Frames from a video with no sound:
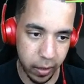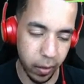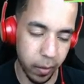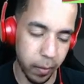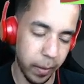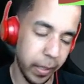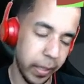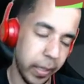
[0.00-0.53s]
Oh
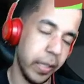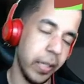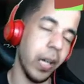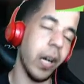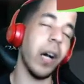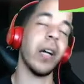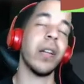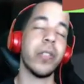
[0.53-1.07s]
my
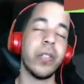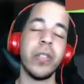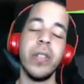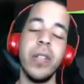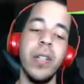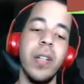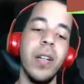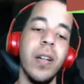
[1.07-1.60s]

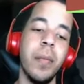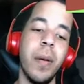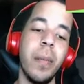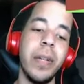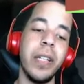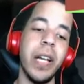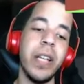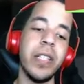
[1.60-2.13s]
but
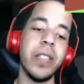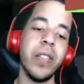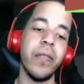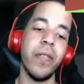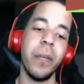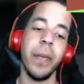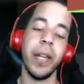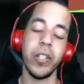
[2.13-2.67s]
because of
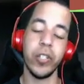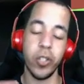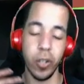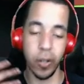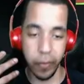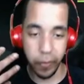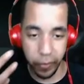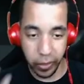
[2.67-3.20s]
a
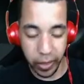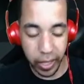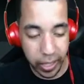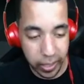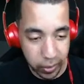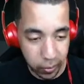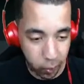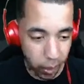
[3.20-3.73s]
mixture of
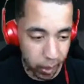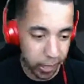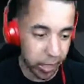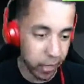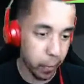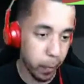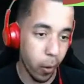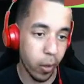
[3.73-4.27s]
this running
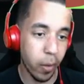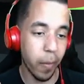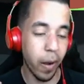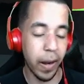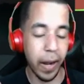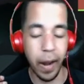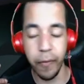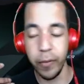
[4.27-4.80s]
into
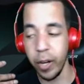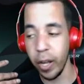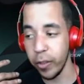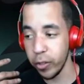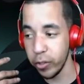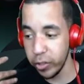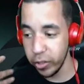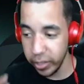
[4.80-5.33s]
Pokemon every
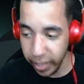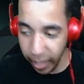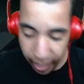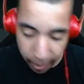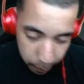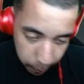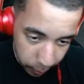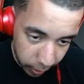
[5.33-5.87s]
other
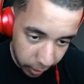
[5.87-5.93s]
step,